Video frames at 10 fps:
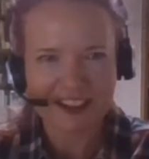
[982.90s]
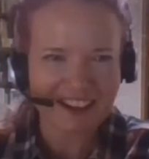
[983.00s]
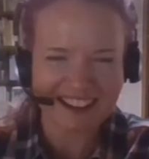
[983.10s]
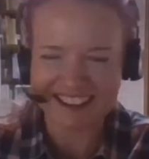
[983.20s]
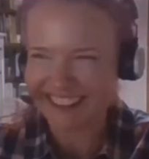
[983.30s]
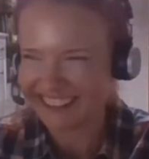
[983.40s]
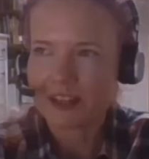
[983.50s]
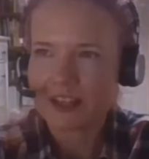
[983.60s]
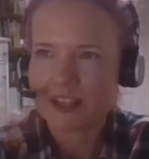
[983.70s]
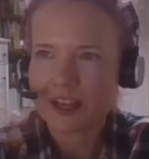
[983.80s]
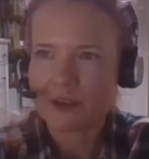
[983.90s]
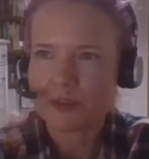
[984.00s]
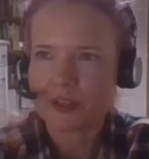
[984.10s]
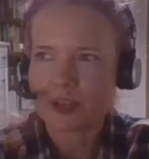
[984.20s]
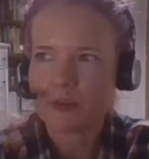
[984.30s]
and I think it's, I
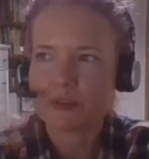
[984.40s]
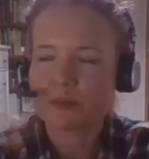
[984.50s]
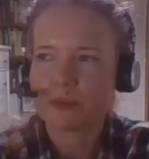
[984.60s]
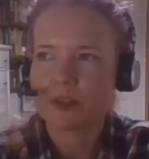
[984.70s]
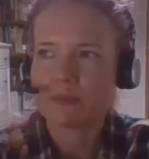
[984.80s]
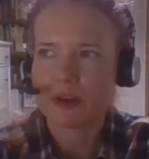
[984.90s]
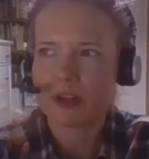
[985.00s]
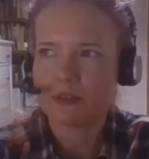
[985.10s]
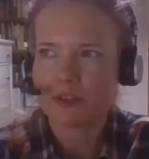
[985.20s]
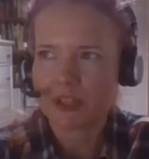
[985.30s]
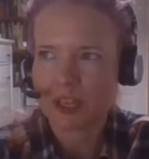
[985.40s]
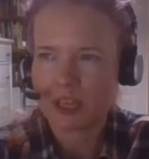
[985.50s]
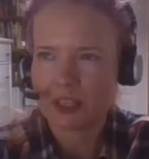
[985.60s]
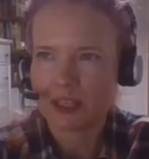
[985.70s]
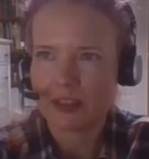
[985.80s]
wasn't comfortable in my own
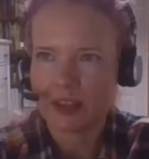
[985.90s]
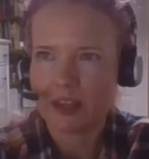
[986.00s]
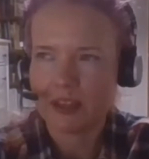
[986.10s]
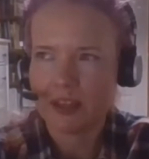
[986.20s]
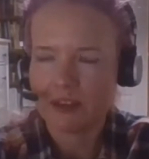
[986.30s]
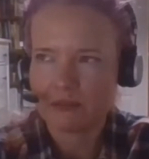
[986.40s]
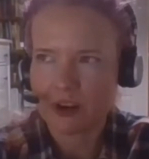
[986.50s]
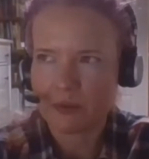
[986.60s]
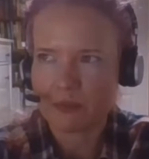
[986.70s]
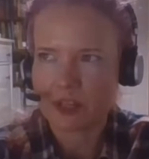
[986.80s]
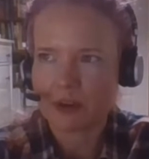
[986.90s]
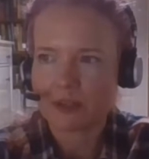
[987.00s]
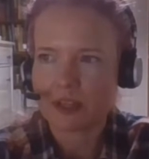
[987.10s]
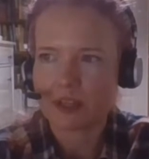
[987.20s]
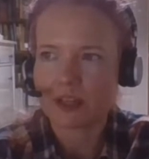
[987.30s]
skin and that in the environment I
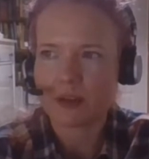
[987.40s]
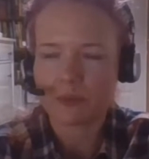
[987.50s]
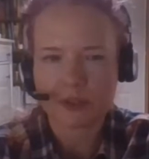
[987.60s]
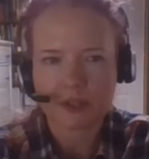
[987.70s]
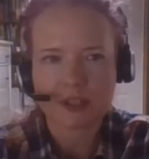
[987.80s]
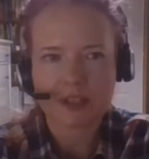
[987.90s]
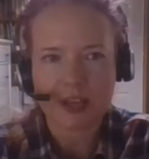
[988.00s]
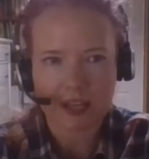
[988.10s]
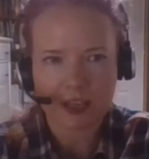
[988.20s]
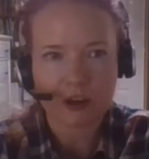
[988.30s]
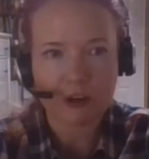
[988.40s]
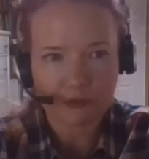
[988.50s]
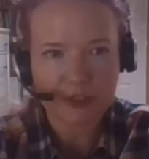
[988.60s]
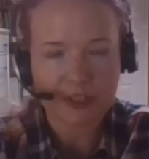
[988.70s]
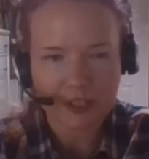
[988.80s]
was in, and it wasn't lacking
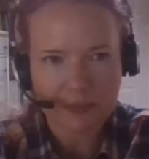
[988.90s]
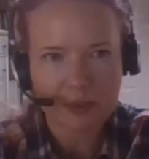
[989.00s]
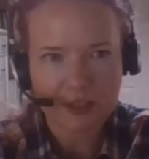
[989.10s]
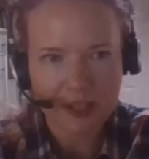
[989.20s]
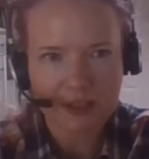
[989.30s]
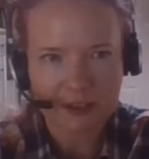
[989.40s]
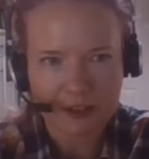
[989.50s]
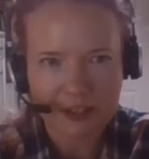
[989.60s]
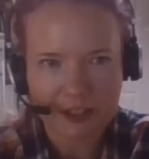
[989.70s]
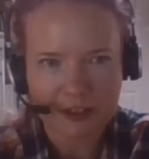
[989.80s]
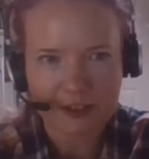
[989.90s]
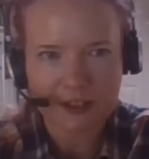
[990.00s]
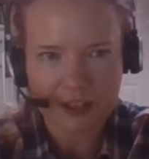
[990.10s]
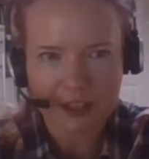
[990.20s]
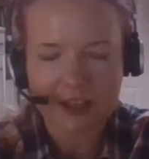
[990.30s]
confidence in my technical skills.
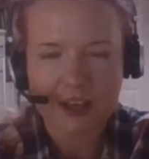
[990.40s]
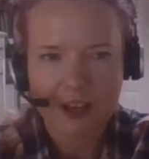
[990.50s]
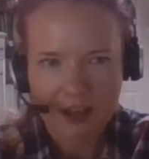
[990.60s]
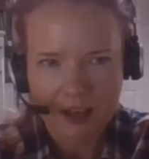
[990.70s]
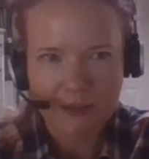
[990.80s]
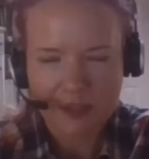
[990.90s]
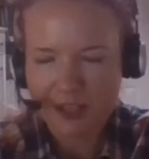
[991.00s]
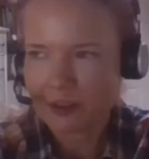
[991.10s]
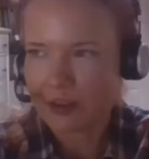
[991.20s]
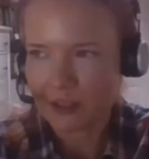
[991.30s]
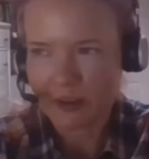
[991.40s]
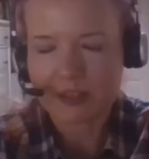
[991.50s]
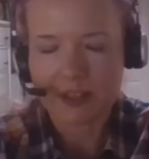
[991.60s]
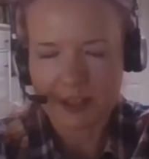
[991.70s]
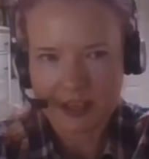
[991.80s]
I don't want to sound, you know, I,
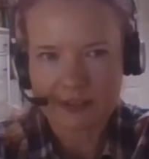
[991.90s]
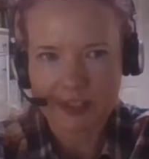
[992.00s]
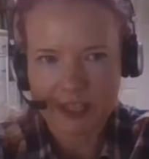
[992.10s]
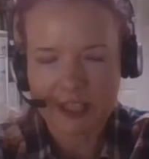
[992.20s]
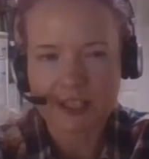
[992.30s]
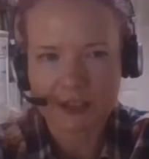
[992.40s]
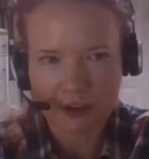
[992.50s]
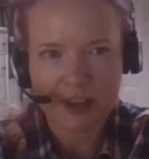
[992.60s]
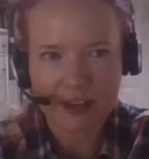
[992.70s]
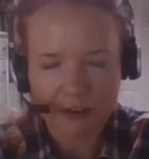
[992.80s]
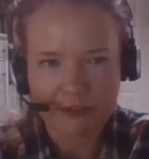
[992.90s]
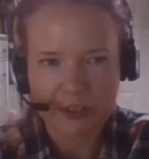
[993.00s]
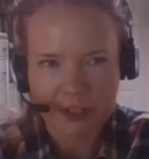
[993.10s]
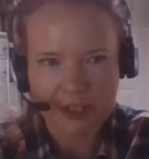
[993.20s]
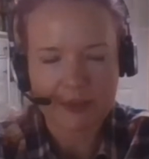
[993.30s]
I definitely did not lack
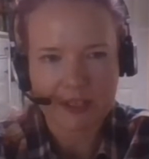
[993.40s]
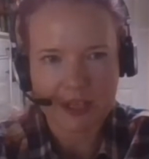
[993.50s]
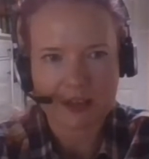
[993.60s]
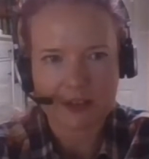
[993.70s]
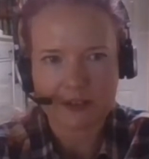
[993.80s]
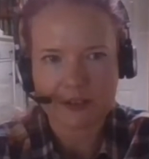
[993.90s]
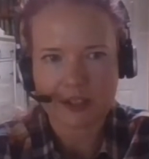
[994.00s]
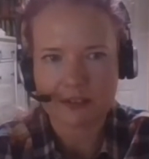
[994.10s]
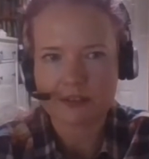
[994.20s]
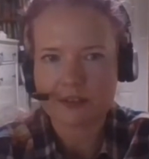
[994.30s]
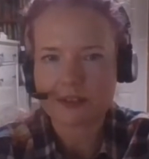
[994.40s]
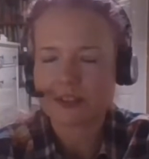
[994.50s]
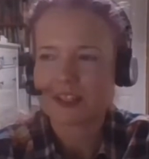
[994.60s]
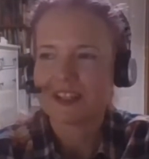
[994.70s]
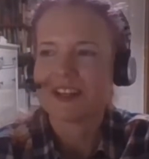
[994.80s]
confidence in my technical skills.
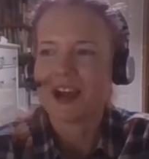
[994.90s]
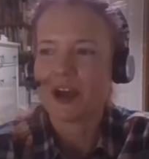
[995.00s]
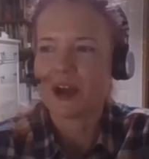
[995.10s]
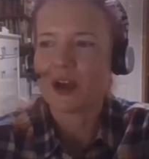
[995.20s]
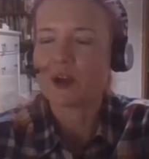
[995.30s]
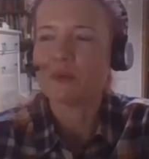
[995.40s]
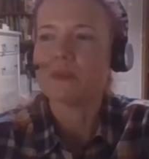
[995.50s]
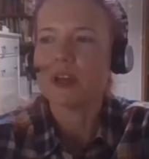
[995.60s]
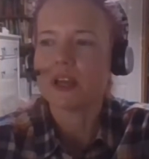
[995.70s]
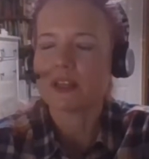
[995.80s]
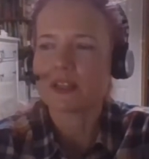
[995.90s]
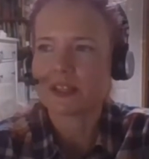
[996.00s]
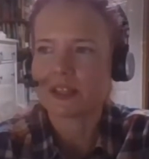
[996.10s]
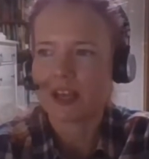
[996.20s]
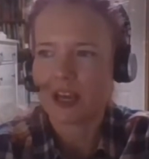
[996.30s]
Um,
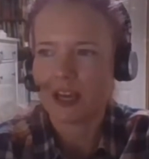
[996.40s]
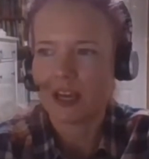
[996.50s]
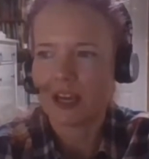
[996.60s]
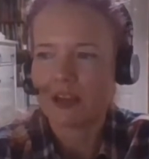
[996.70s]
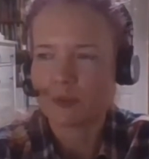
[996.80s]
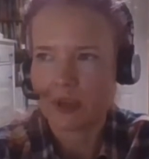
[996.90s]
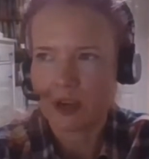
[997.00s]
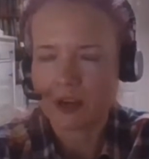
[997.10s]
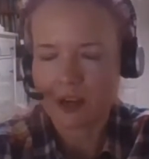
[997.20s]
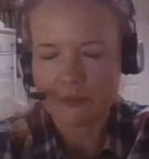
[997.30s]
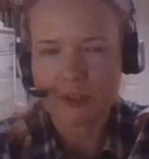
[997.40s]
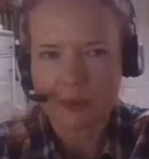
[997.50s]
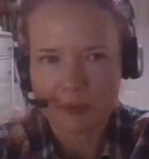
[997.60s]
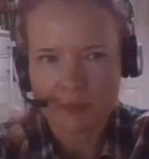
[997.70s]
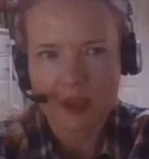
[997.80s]
it's, uh, it was being
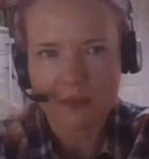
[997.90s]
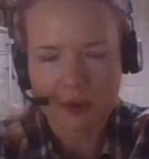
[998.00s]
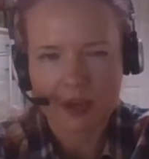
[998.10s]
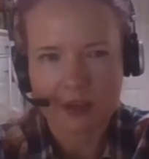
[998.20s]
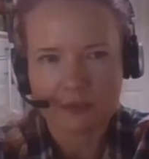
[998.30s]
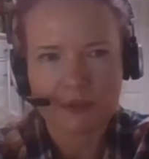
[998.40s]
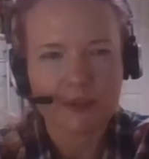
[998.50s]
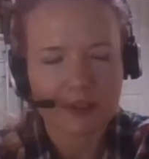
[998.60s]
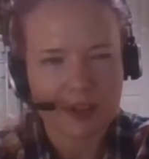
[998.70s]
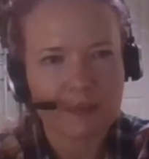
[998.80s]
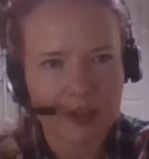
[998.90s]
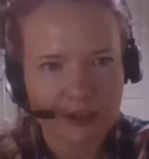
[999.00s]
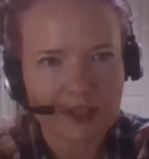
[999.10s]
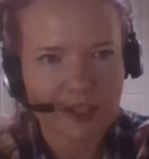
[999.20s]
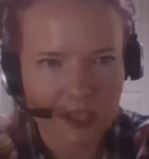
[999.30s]
uncomfortable in, in my own, in my
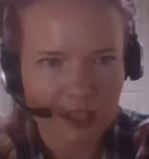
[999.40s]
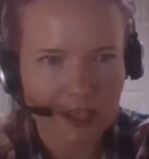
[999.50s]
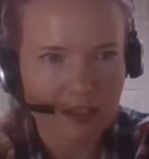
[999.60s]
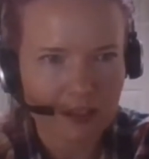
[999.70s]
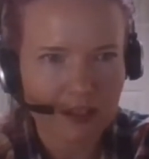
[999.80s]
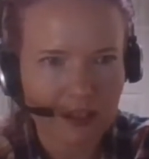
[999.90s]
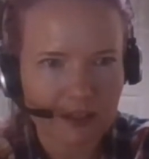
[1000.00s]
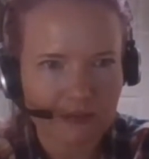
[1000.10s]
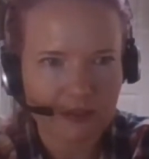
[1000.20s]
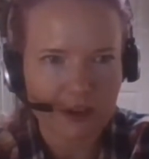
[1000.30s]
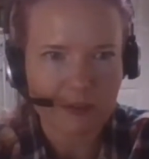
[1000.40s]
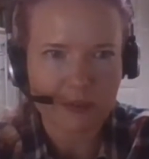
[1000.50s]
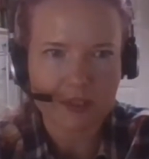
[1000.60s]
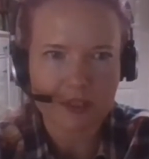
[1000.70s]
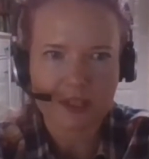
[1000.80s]
own skin in that, in, in that
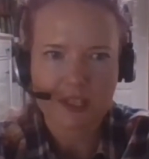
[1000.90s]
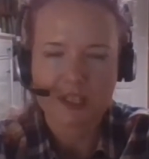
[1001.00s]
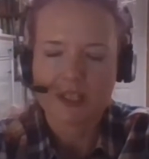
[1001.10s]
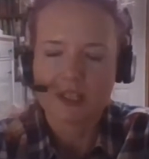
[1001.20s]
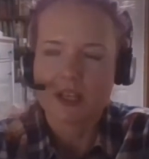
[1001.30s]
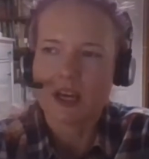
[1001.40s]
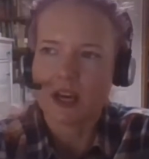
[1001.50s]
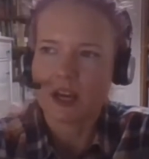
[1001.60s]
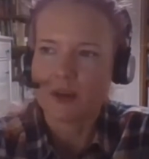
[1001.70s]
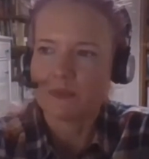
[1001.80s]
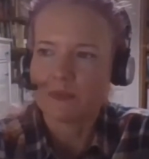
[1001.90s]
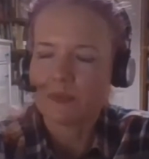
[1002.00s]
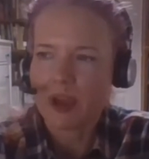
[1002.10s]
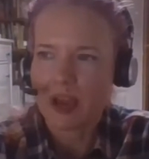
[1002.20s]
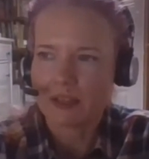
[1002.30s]
environment
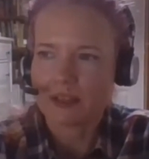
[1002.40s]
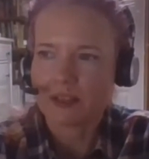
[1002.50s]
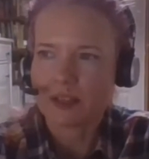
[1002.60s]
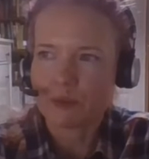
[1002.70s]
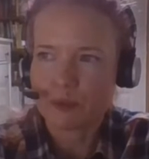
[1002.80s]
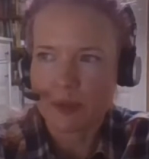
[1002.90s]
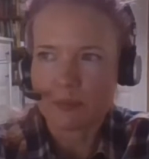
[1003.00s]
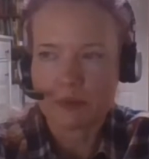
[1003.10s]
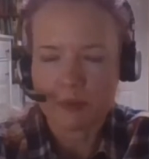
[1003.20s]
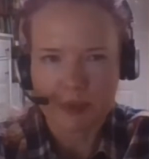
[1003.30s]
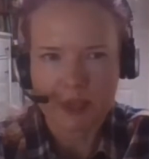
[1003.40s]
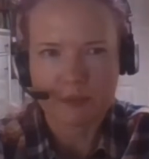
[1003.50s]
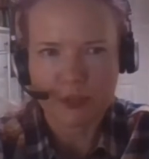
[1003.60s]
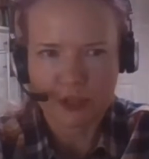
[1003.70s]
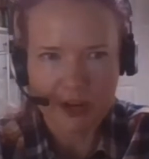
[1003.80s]
um, and which then probably
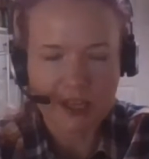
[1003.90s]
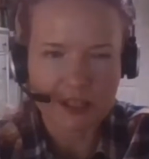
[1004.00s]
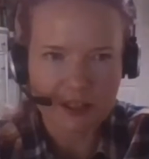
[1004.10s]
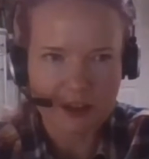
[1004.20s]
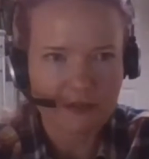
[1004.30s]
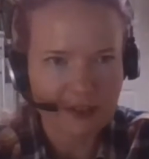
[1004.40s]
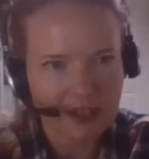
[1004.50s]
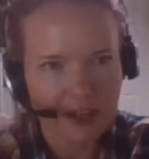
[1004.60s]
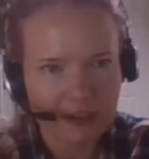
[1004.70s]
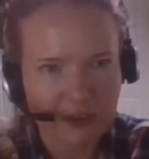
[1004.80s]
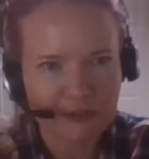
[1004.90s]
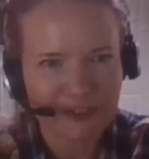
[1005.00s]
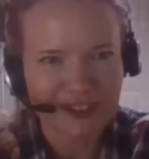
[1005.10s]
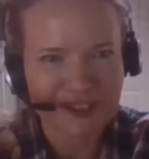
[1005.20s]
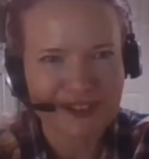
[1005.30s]
portrays itself as a lack of
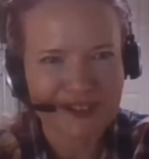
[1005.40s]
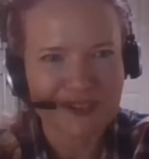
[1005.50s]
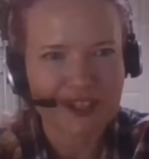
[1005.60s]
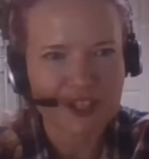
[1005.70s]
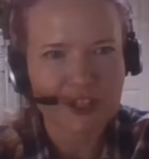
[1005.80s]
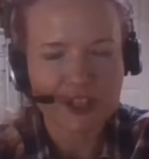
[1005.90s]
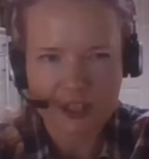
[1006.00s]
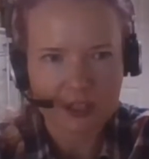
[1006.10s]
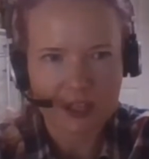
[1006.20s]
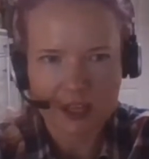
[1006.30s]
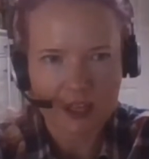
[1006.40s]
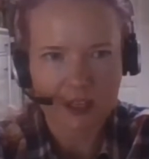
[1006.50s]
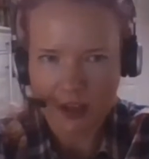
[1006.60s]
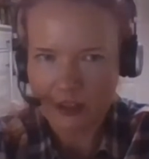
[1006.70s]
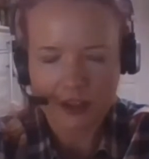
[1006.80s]
confidence, which is is it,
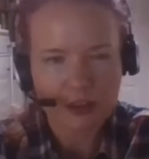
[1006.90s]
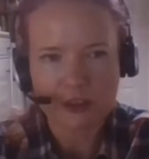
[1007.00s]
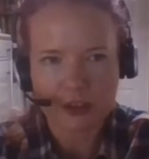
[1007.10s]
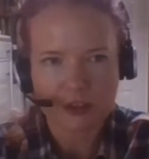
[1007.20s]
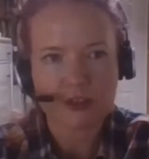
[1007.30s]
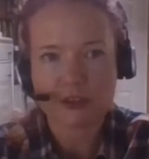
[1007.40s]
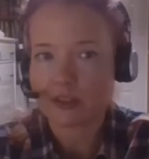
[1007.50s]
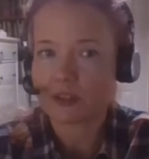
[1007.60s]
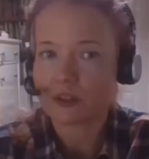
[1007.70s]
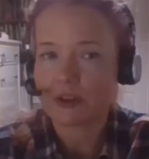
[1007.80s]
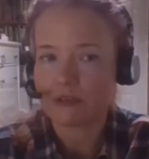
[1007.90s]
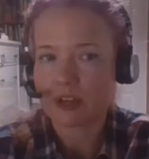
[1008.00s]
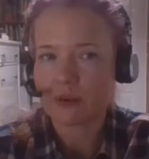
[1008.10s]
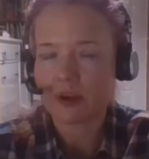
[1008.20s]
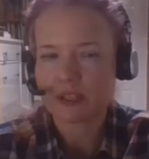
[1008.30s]
you know, and, and, those two things are, are
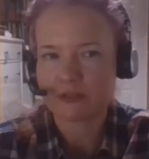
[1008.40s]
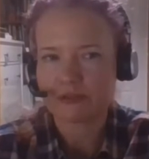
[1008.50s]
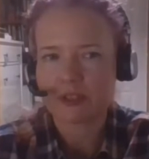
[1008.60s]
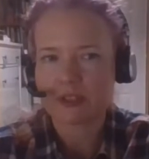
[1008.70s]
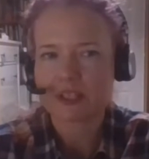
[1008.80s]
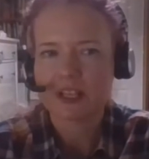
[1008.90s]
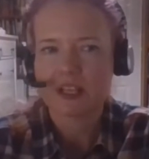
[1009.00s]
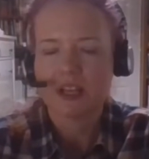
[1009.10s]
really quite different.